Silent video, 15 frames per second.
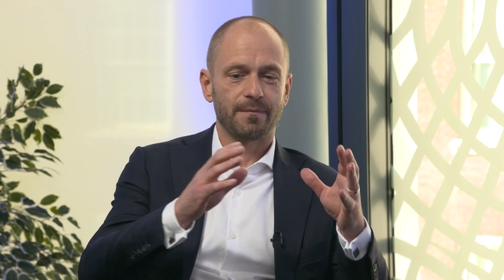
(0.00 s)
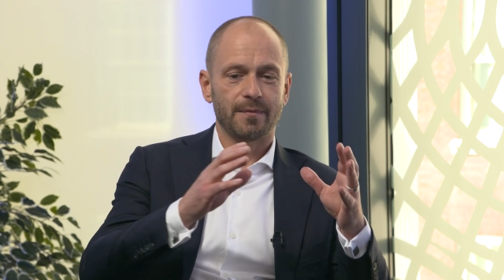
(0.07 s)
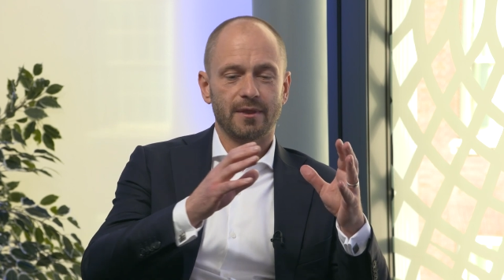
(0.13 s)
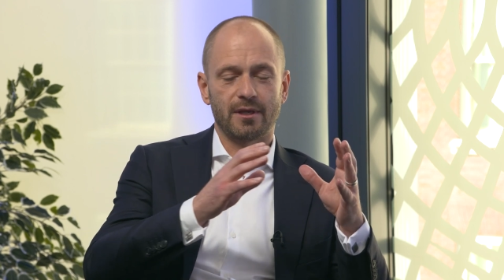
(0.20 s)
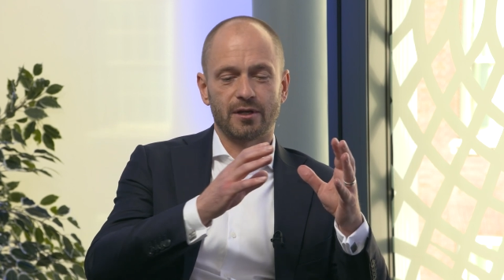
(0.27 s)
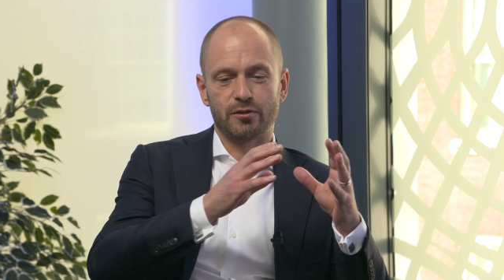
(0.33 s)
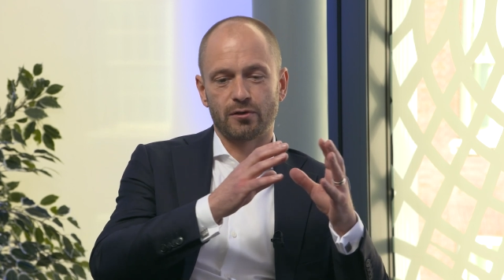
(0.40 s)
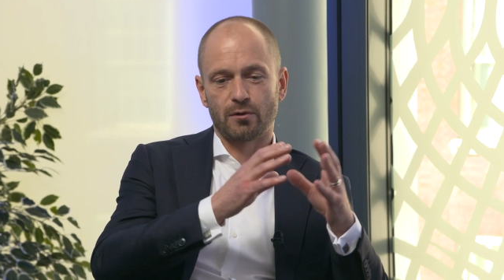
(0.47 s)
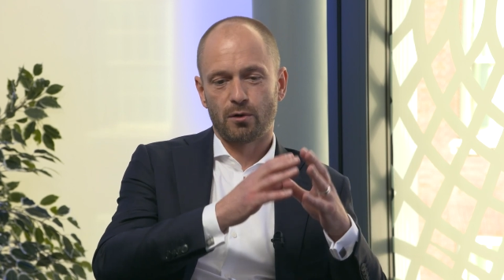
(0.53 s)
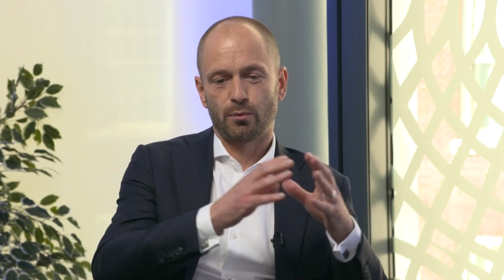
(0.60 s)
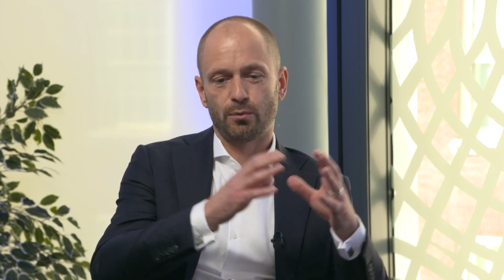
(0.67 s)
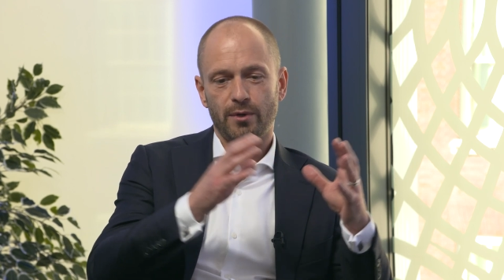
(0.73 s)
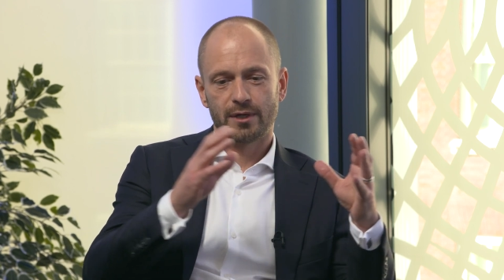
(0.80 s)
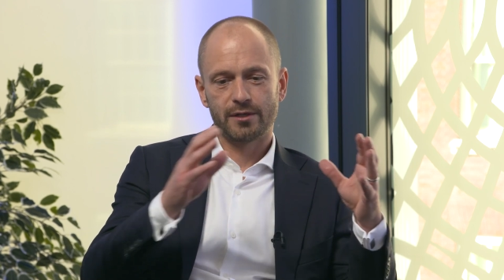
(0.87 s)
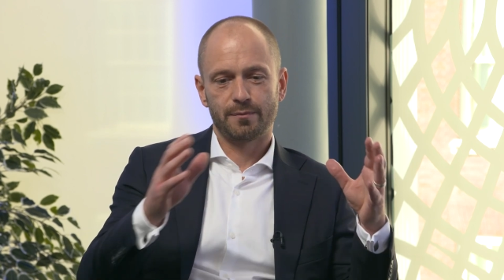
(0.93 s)
there's
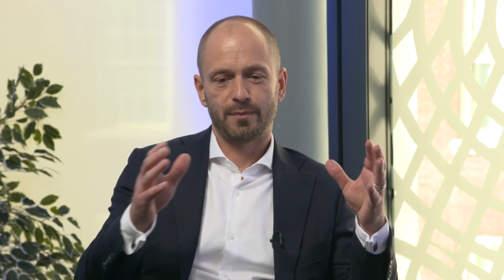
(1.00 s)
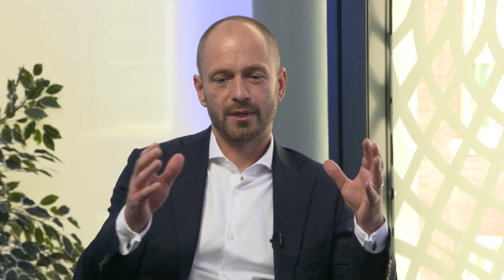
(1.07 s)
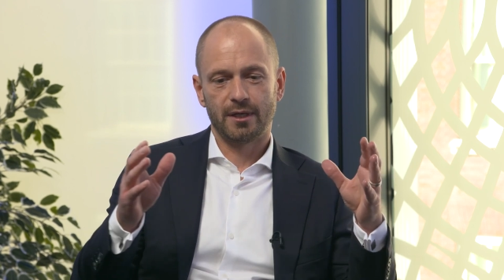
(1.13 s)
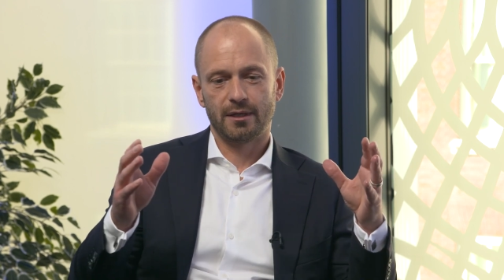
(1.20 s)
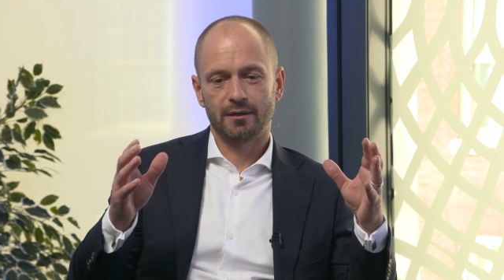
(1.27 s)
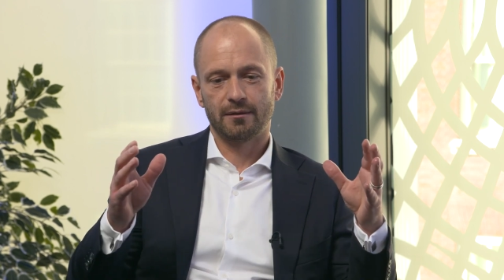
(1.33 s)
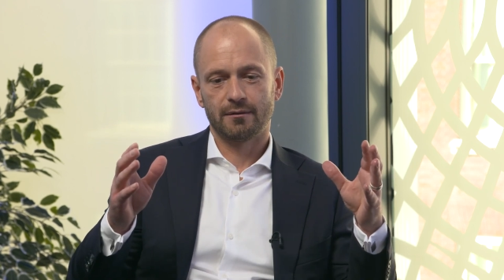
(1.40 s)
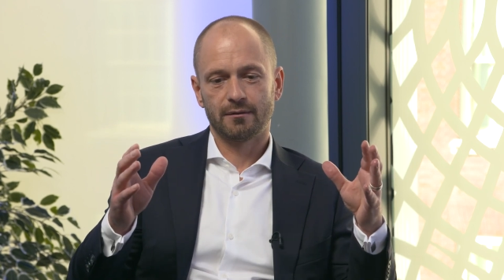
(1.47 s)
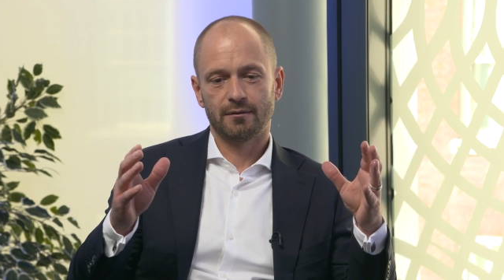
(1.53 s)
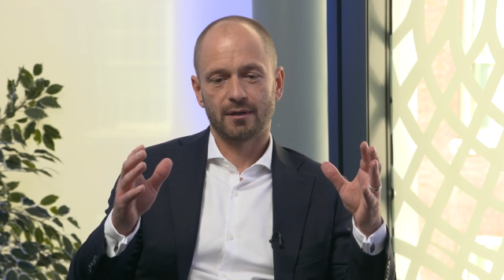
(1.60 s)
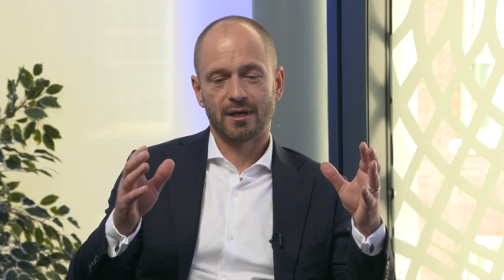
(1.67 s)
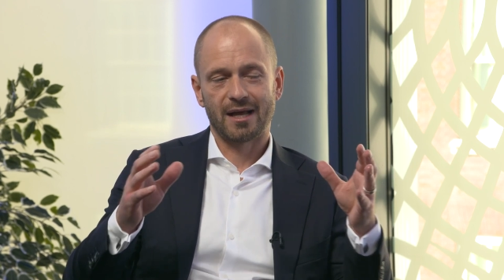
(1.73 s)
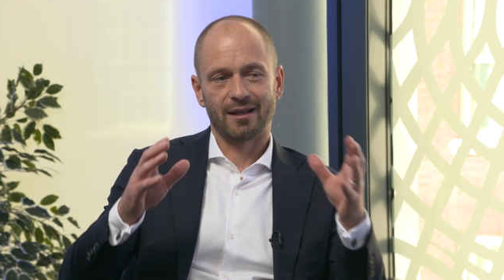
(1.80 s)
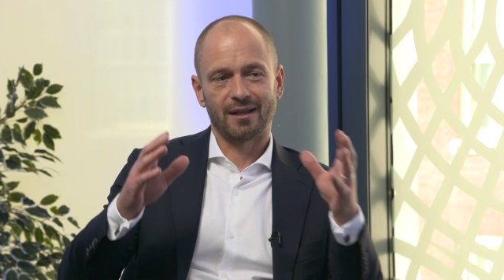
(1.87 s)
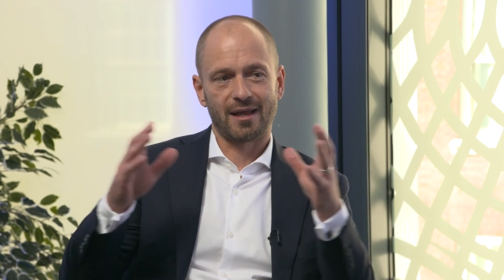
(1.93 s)
always been
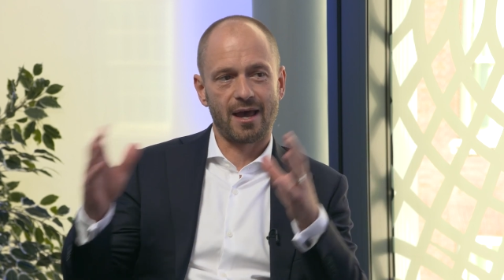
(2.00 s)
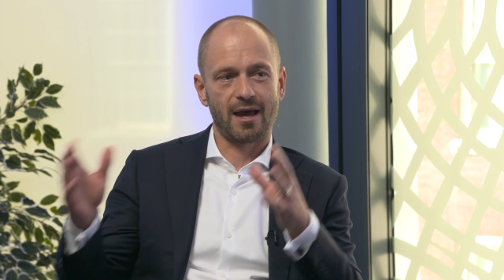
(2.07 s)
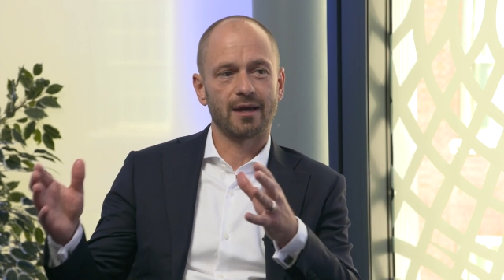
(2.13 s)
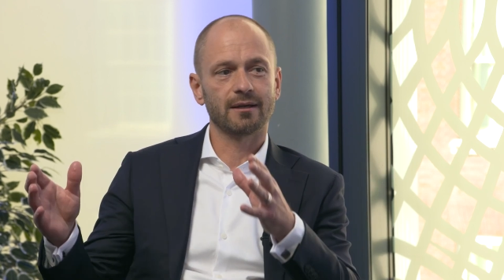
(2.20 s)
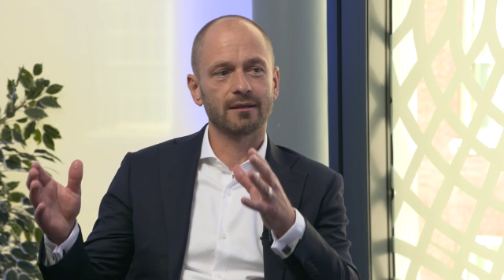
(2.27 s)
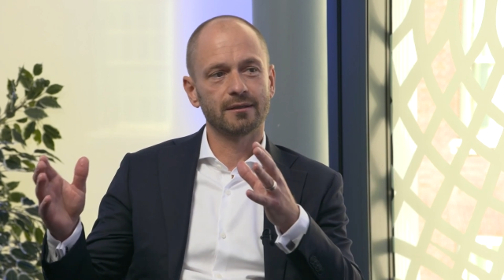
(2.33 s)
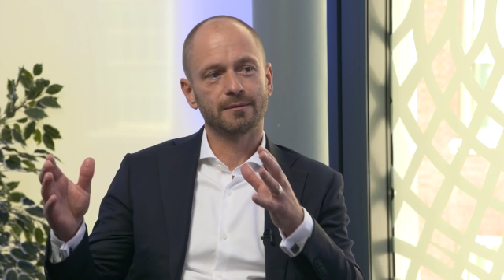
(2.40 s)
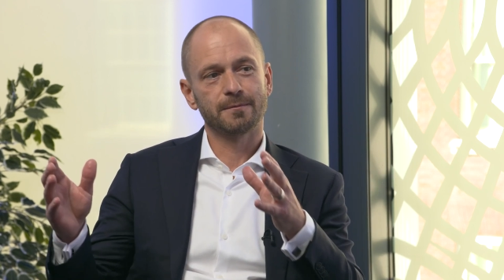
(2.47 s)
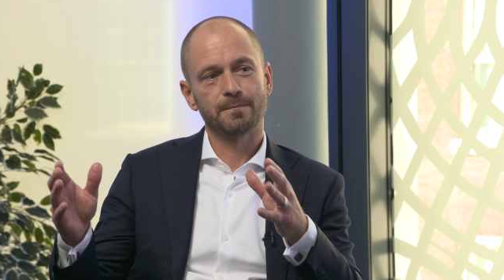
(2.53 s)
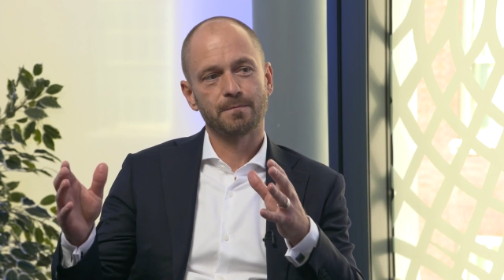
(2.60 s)
a lag,